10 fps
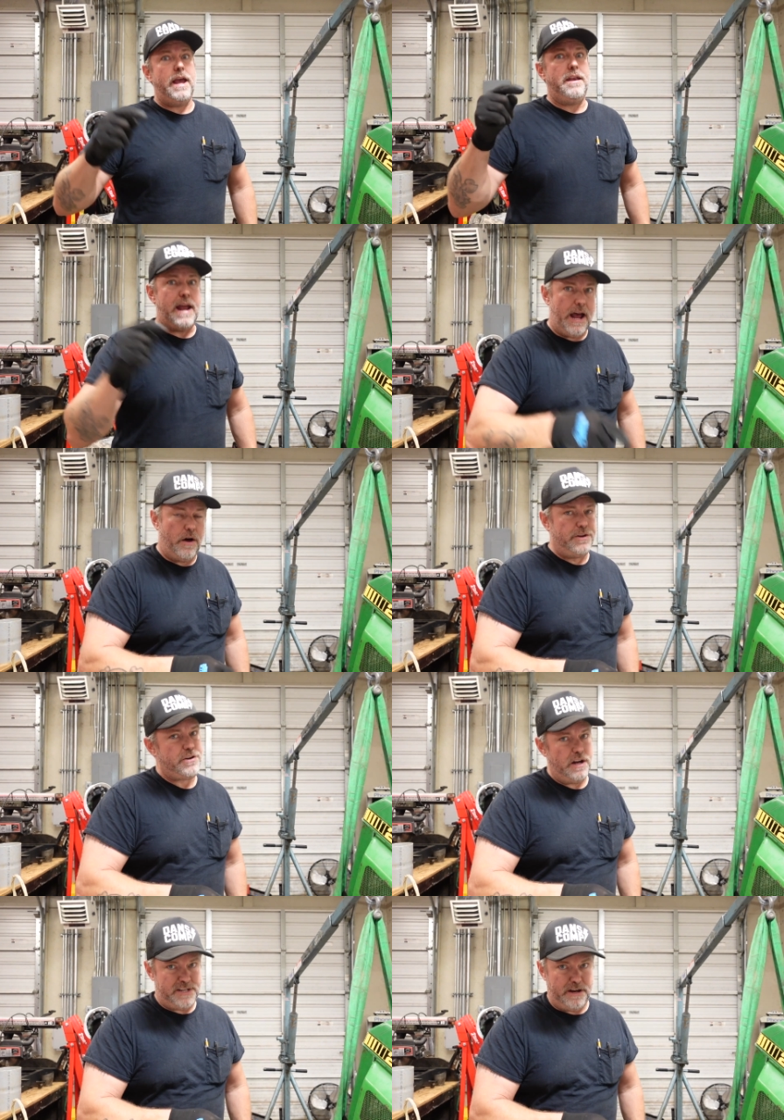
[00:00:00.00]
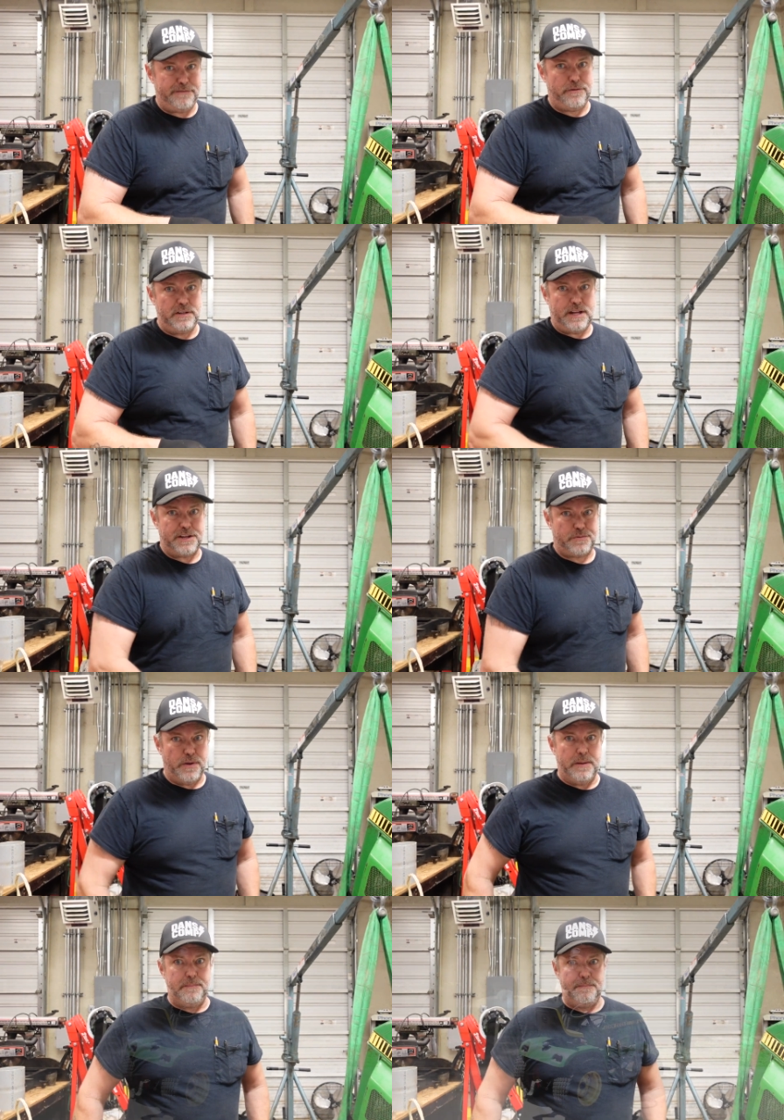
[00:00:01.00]
and now try to take it for a test
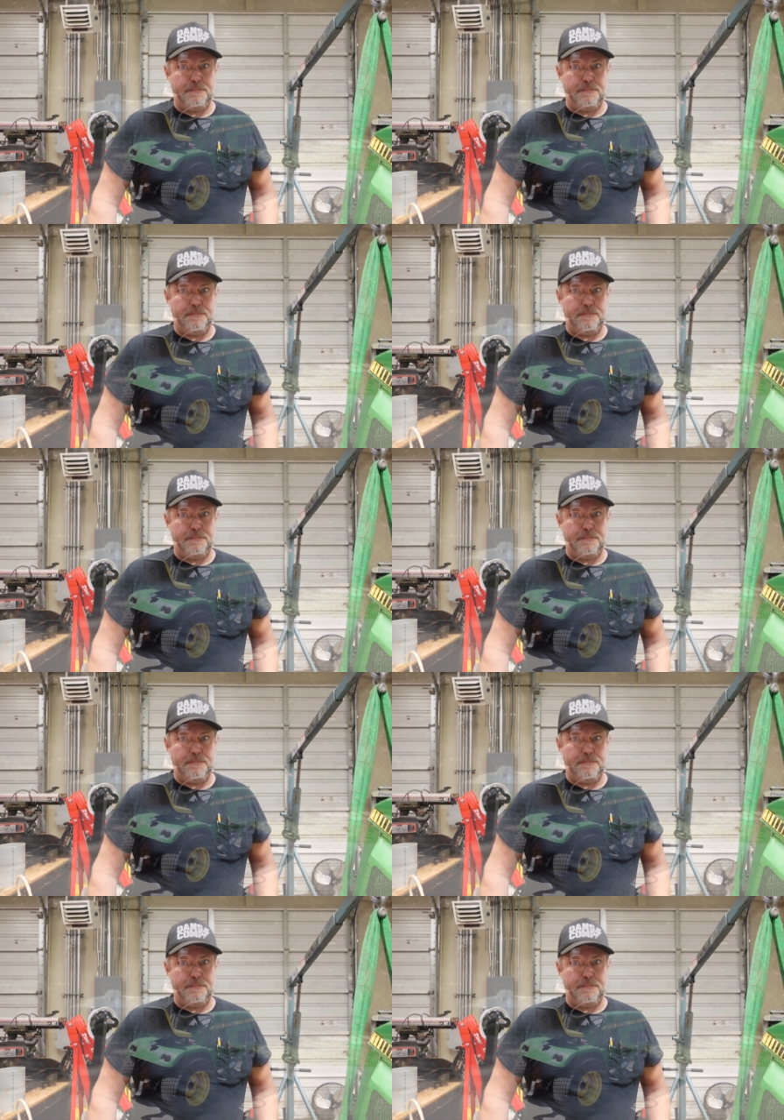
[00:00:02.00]
rip.